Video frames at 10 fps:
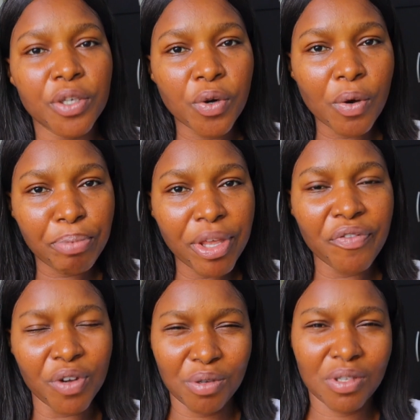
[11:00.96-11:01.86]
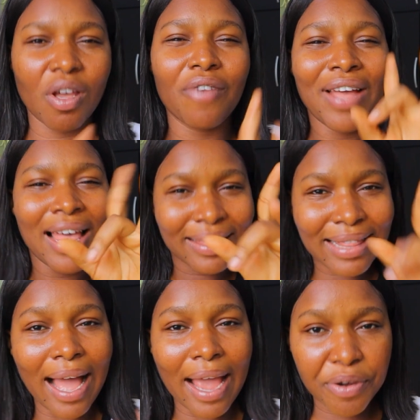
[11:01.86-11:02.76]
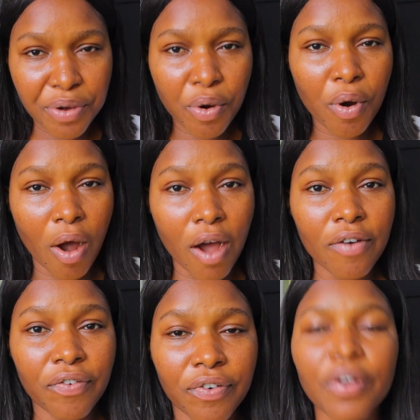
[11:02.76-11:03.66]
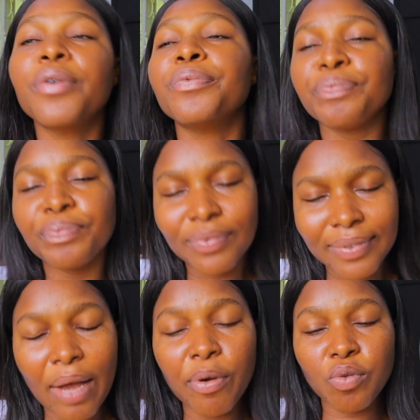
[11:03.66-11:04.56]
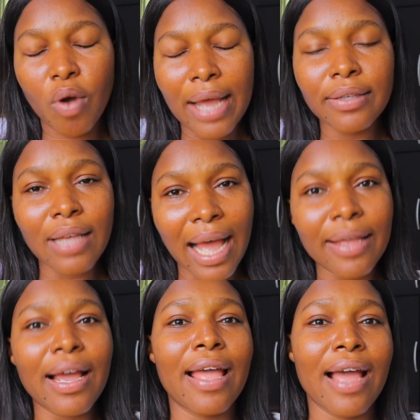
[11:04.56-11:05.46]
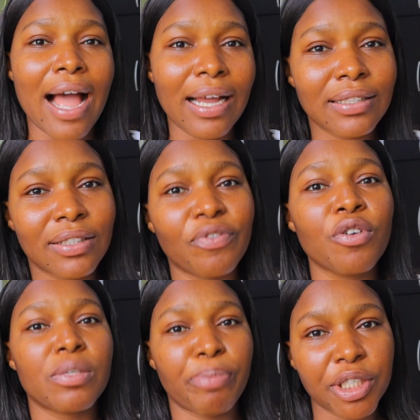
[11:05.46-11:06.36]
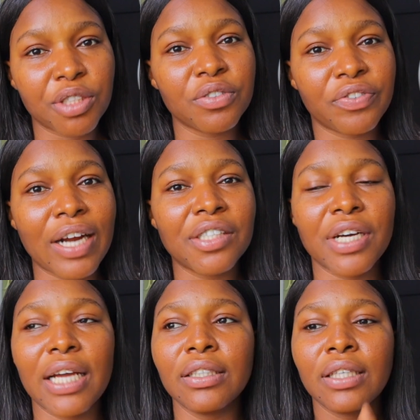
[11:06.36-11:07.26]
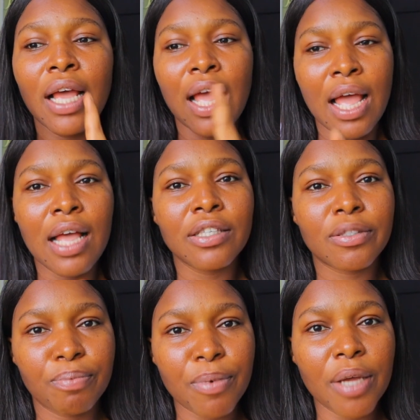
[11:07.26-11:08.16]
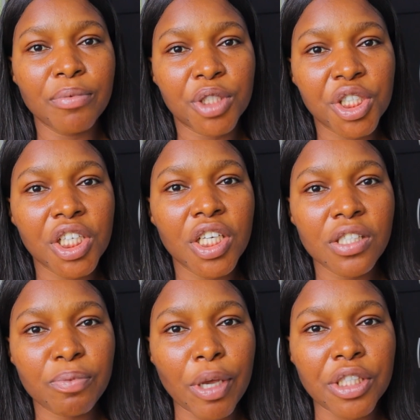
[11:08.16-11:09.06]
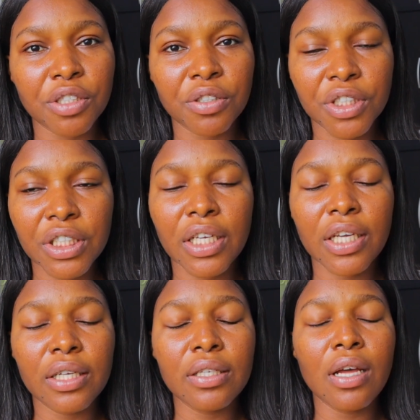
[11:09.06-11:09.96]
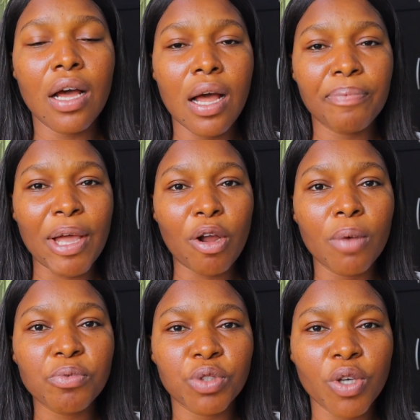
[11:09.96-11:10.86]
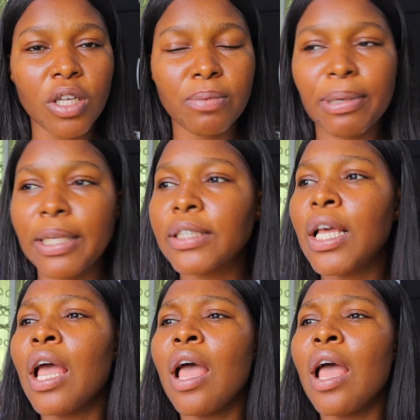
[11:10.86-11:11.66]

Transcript: you know, beef, all those stuff that I know of. That was what I asked for, special fried rice, the chicken, special chicken that comes with hot plate.